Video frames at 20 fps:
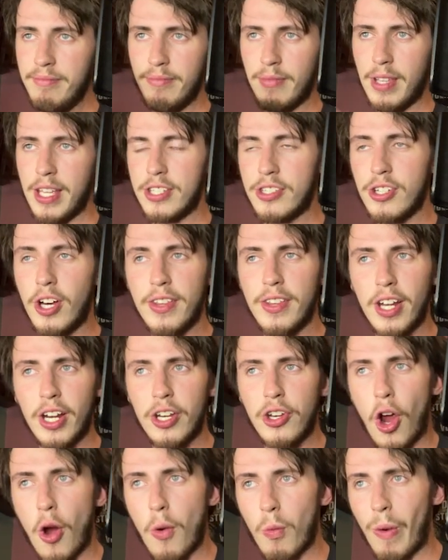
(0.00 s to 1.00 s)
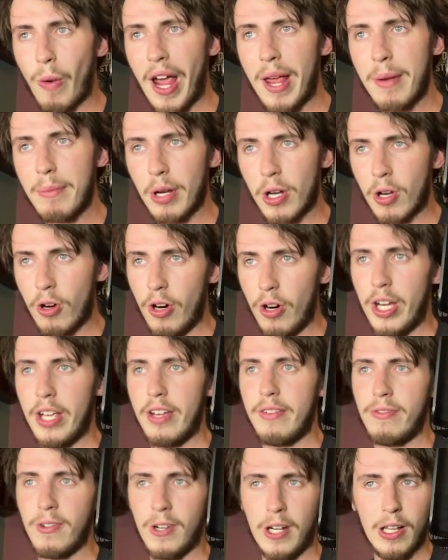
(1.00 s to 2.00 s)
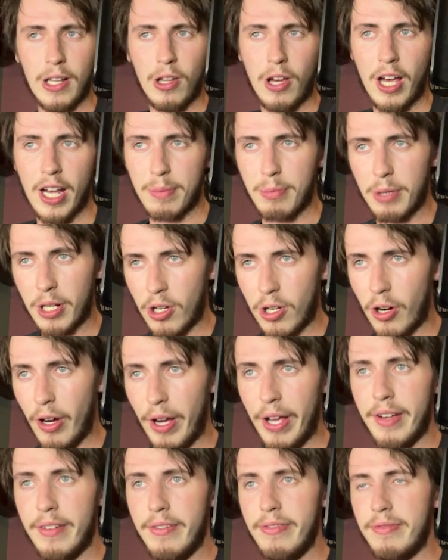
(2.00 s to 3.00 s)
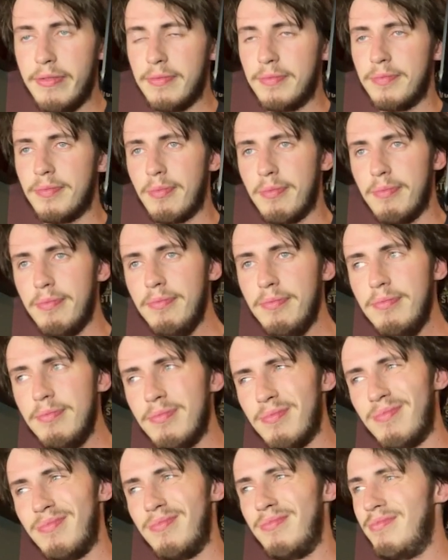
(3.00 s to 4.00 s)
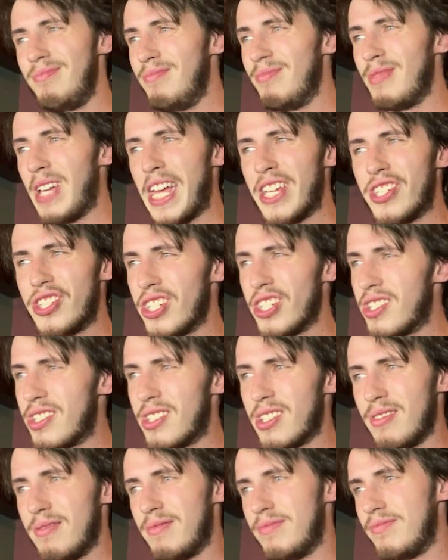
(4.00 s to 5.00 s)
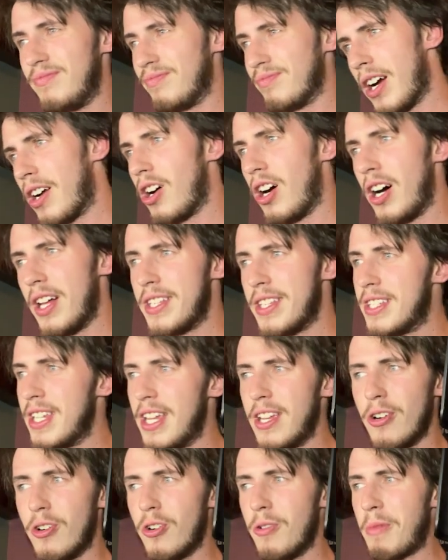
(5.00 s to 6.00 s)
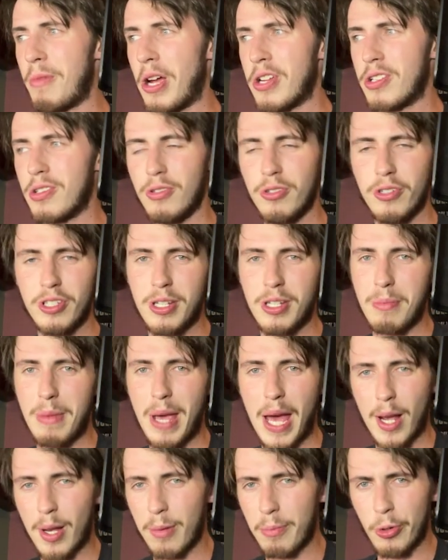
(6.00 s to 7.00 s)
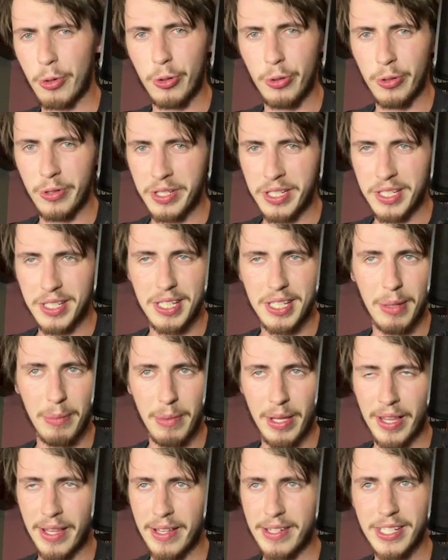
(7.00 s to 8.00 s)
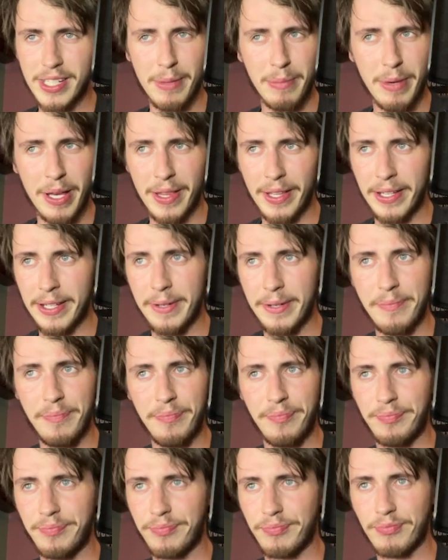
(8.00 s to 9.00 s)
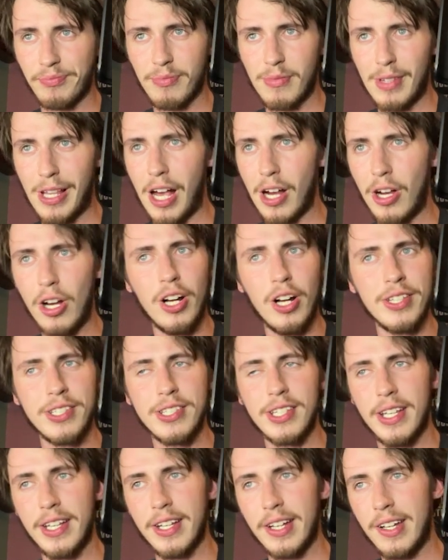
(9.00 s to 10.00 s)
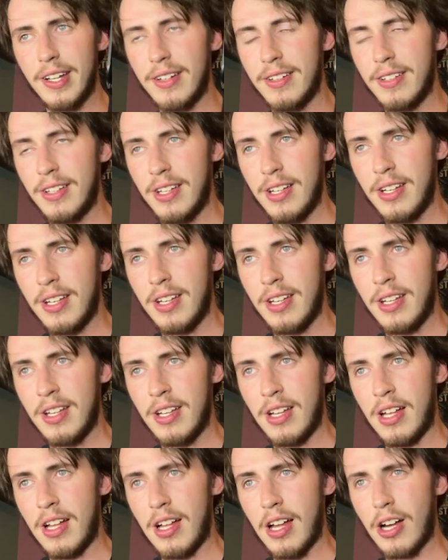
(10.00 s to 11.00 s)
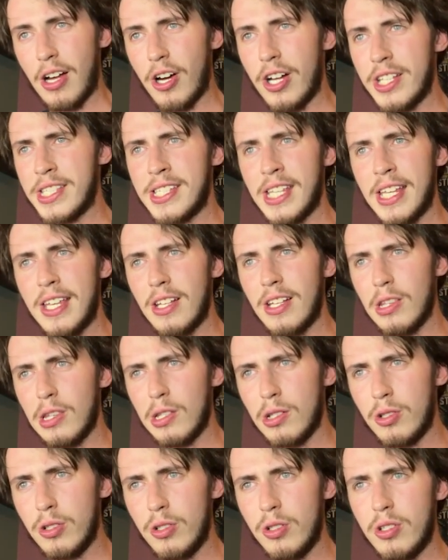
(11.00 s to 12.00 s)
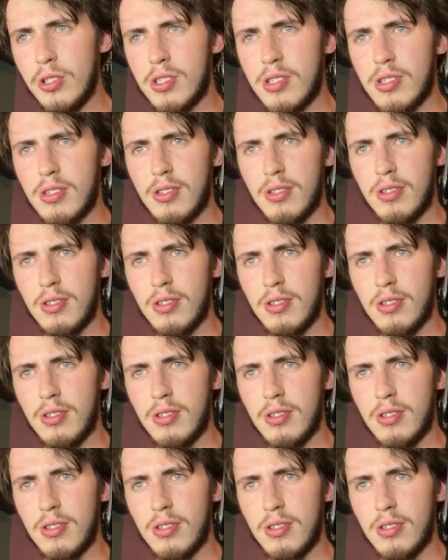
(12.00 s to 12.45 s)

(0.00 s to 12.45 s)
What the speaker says: it's not that I don't rate Mokaev. I like Mokaev. It's just, I can't see you almost lose to Malcolm Gordon and Tim Elliott. I can't see it. I can't see you lose